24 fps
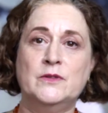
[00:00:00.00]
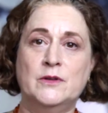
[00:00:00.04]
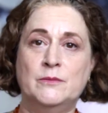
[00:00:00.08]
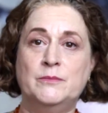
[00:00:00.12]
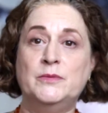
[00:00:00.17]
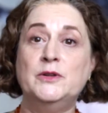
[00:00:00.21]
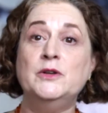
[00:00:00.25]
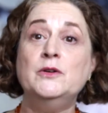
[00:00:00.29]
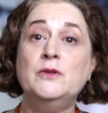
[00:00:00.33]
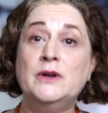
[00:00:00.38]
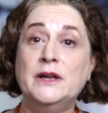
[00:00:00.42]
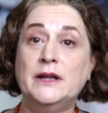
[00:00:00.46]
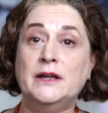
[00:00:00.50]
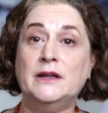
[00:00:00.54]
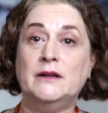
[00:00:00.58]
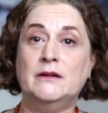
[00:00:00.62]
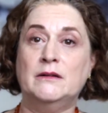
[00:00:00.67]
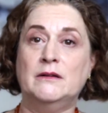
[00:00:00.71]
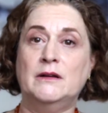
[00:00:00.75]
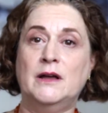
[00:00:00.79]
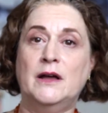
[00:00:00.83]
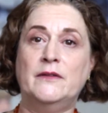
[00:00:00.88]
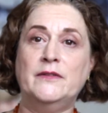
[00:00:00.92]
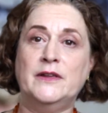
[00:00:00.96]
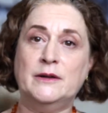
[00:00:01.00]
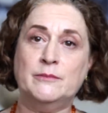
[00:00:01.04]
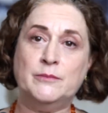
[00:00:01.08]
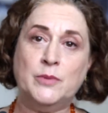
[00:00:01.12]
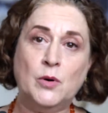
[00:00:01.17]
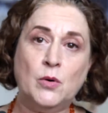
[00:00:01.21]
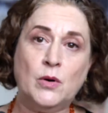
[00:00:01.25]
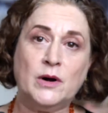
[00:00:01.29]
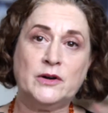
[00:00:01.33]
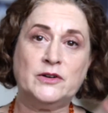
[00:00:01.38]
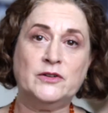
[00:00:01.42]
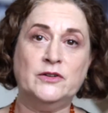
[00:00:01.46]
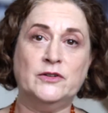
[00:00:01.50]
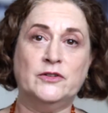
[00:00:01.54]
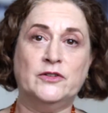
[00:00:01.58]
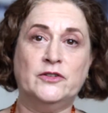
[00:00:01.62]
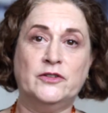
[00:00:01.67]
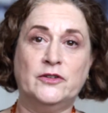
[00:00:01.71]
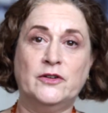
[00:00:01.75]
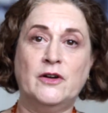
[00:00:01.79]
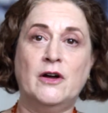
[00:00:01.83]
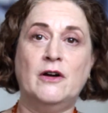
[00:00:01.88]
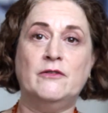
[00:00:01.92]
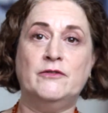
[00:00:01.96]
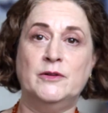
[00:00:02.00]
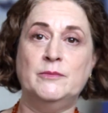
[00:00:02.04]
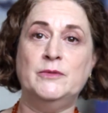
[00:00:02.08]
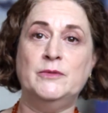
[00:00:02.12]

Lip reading: beauty and the importance of the